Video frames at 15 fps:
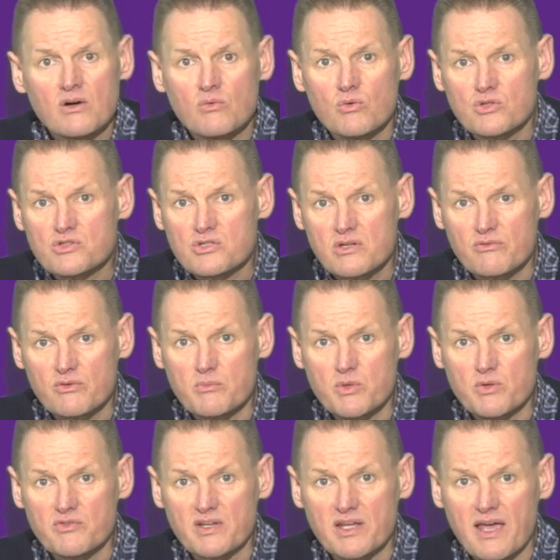Once you have
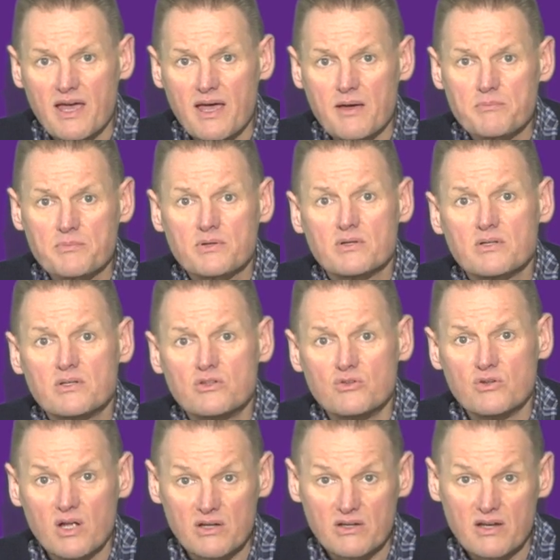removed the cap, do
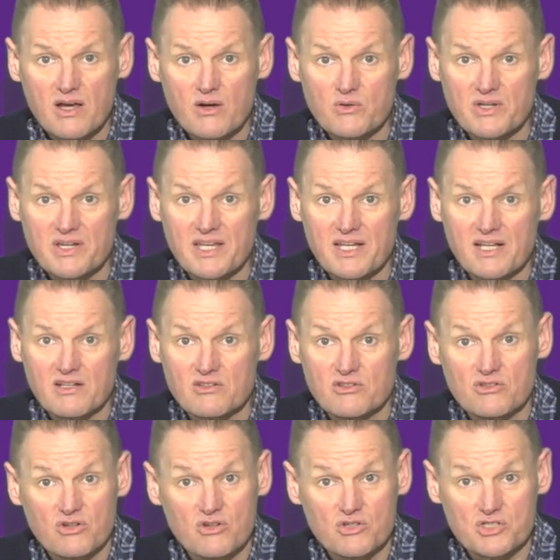not allow the needle to
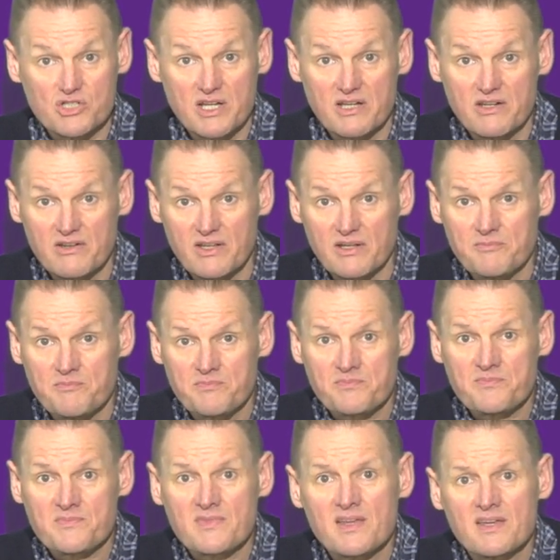touch anything.
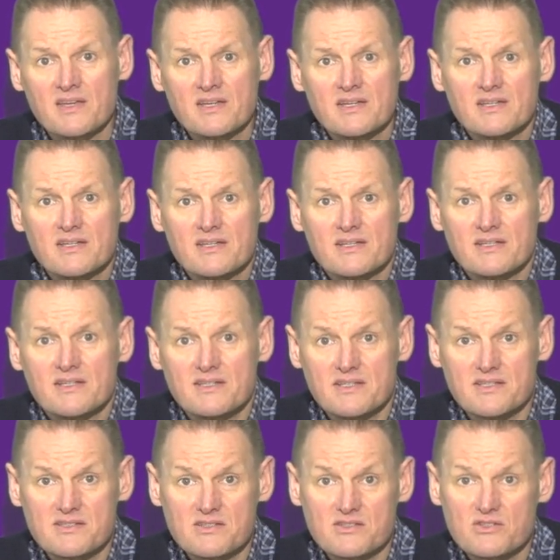
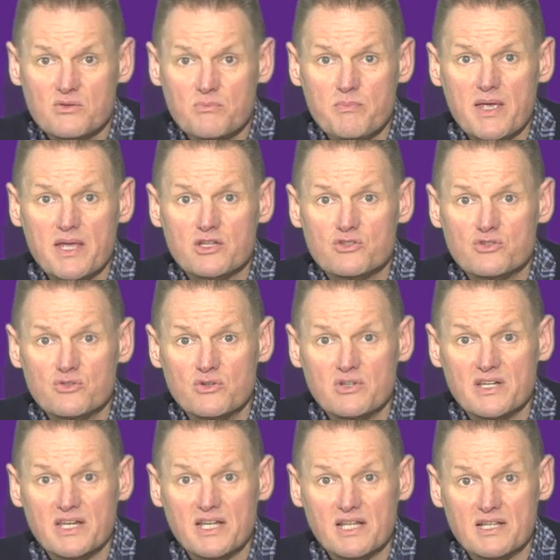This is to make sure
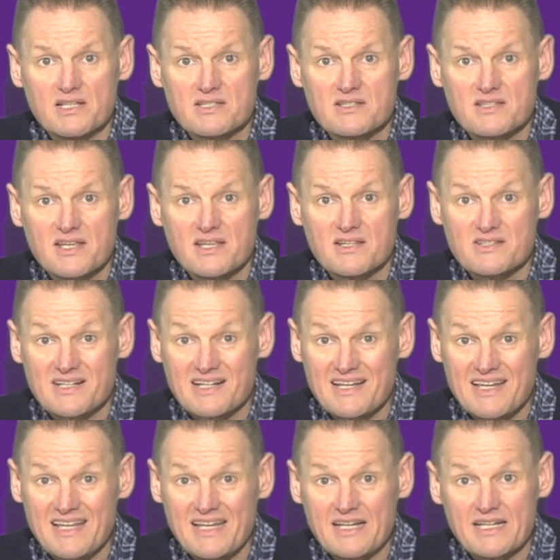the needle stays
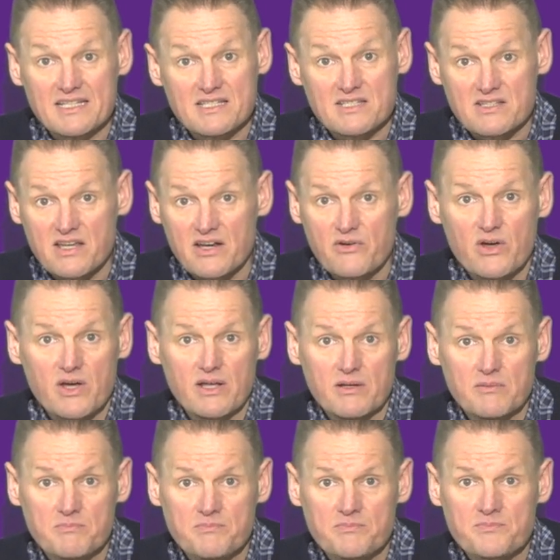clean and sterile.
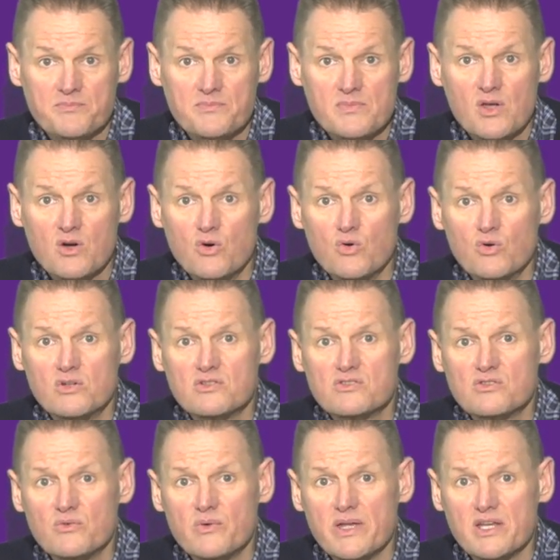Hold the
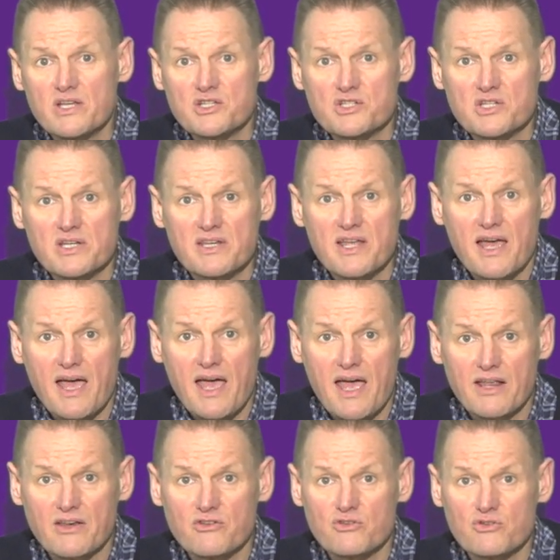syringe in the
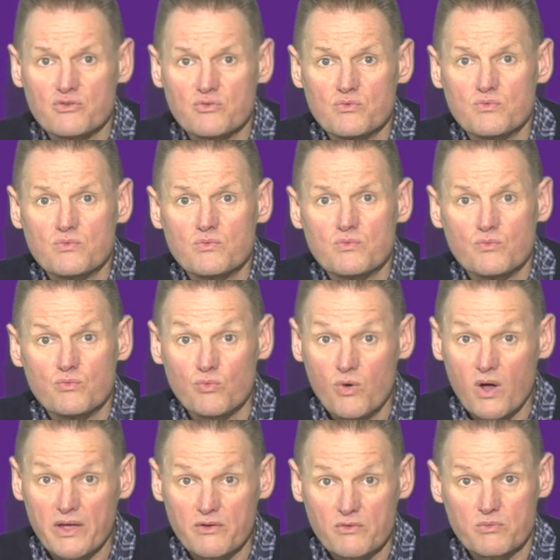hand you
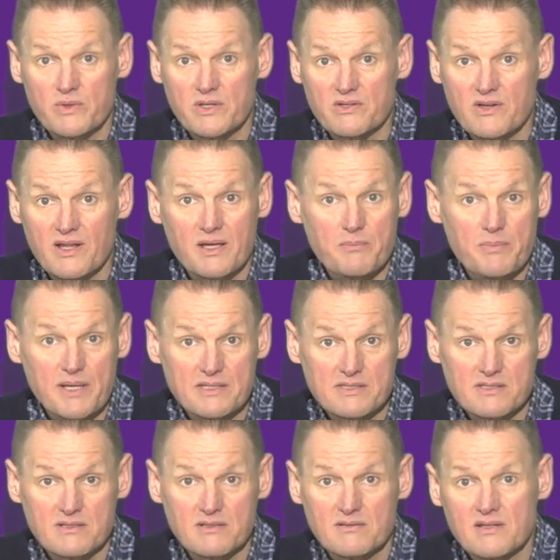write with, like a
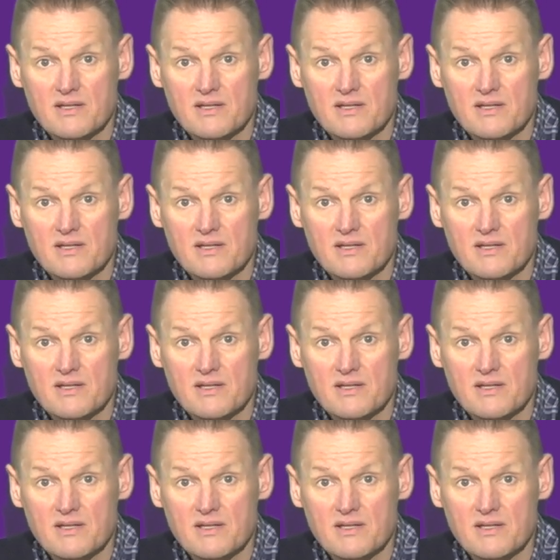pencil,